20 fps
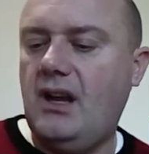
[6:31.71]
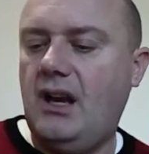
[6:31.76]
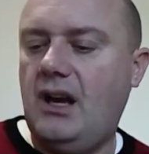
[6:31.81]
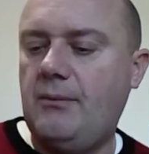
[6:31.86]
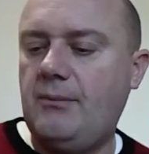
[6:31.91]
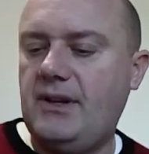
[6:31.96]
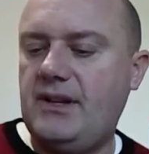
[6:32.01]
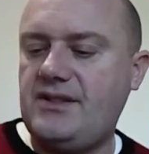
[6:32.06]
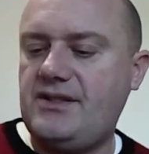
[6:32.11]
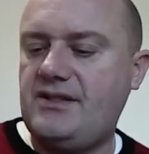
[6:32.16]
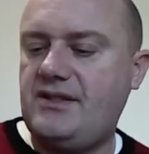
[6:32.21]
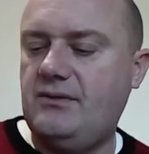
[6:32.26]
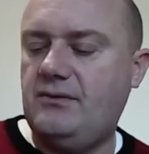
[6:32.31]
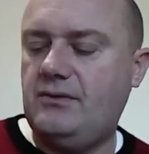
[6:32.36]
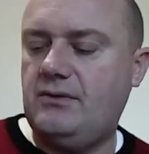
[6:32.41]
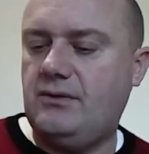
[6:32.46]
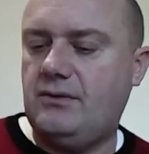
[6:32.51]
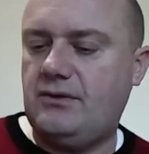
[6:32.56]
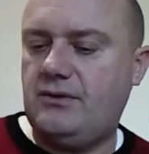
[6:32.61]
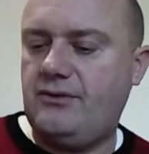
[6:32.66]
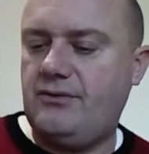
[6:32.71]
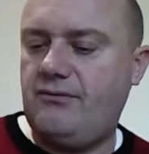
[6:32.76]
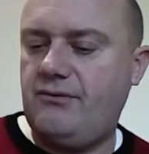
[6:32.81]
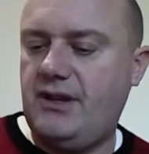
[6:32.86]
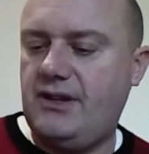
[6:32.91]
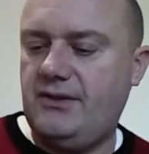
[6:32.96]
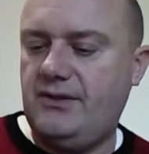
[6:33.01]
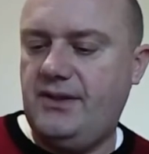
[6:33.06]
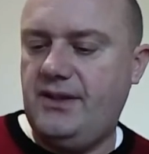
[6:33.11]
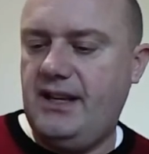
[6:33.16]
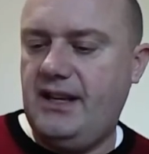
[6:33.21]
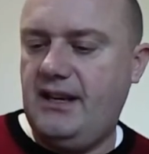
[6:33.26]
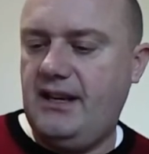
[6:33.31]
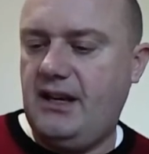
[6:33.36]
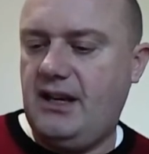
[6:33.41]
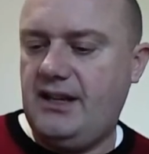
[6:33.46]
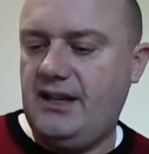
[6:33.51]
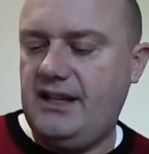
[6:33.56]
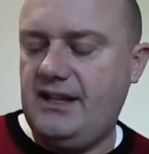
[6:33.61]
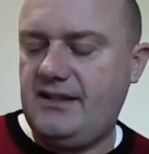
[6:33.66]
It's still got crud on there. I
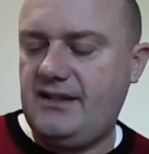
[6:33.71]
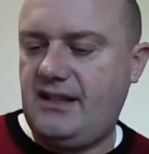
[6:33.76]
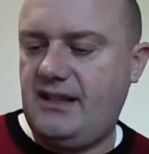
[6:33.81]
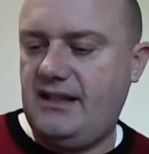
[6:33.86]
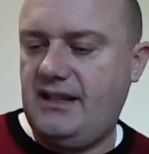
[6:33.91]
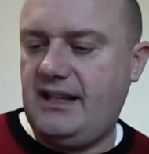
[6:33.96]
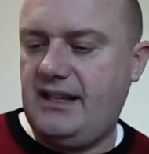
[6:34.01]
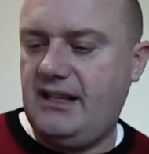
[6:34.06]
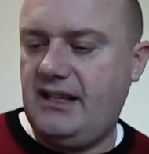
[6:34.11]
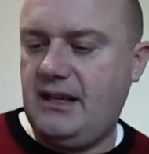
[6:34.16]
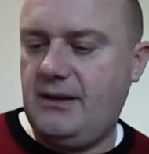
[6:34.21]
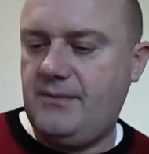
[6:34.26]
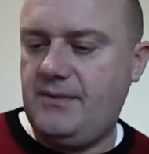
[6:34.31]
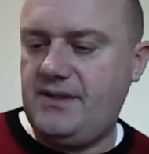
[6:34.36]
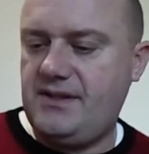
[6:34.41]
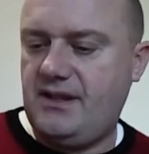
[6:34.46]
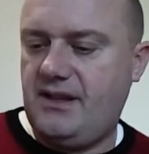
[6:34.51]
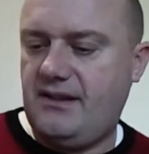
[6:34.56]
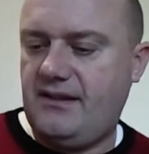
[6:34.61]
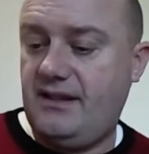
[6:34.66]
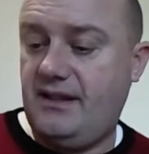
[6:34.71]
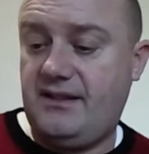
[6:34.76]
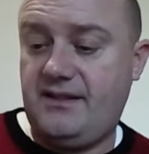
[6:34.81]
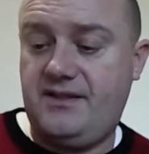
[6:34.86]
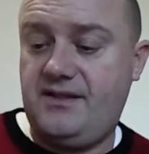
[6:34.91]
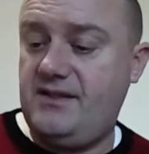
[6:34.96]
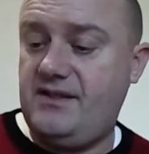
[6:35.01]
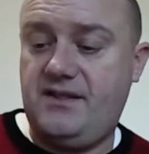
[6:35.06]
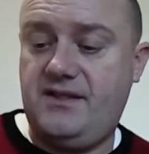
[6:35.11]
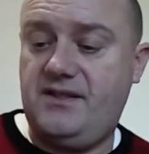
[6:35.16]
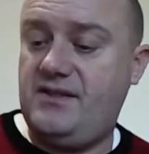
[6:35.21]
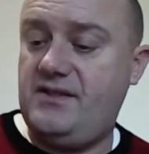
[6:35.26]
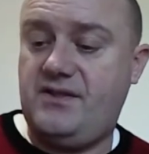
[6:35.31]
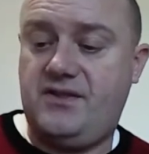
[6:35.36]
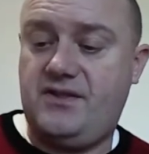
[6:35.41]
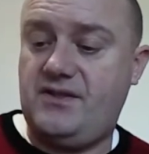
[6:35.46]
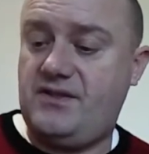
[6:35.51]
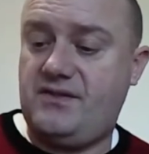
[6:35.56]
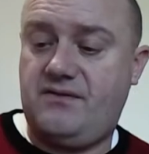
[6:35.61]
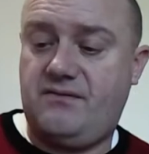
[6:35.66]
need to clean it up. I think this is
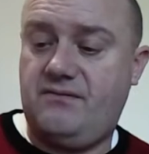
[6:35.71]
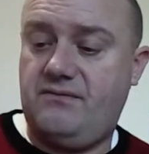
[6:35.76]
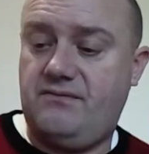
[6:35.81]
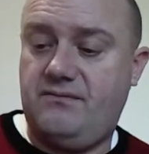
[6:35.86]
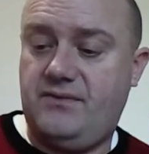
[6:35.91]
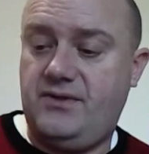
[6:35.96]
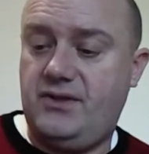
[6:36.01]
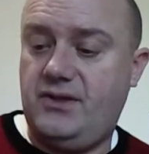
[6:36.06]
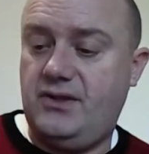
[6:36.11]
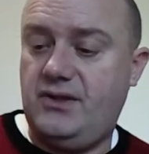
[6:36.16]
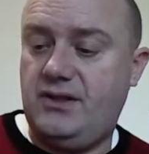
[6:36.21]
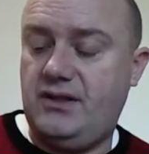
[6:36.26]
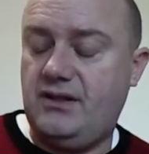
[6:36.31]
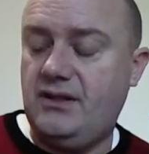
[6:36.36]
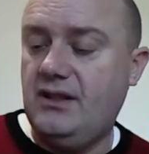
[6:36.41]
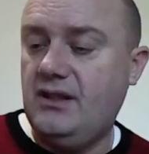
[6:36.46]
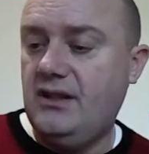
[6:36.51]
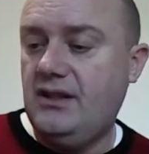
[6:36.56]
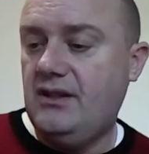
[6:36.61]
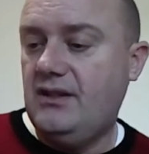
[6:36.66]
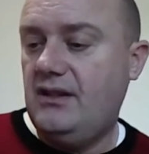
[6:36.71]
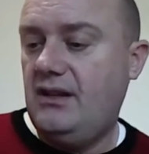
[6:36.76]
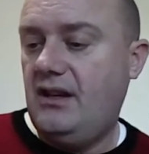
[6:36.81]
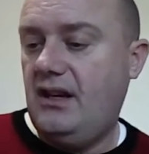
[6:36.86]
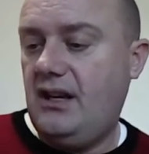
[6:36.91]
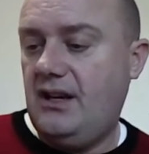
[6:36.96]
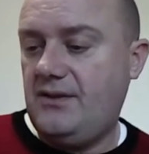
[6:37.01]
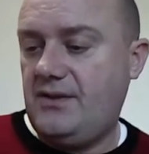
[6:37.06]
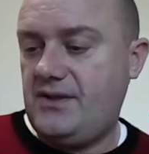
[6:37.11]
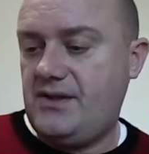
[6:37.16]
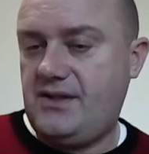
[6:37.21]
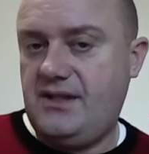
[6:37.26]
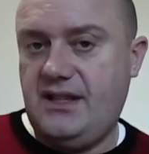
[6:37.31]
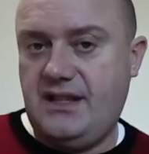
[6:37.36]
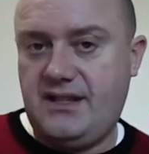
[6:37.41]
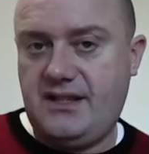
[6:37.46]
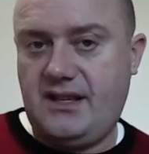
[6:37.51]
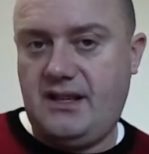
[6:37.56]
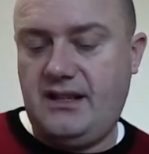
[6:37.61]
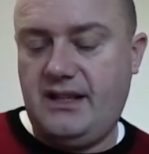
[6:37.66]
just dirt. I just need to
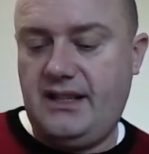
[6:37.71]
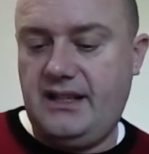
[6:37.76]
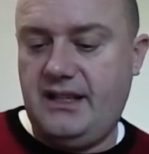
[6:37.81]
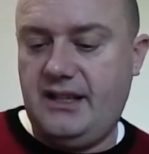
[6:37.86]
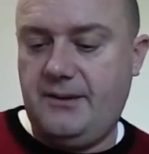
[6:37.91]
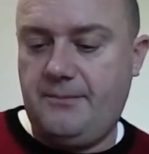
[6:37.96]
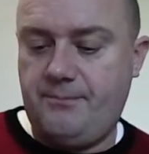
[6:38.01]
clean it up.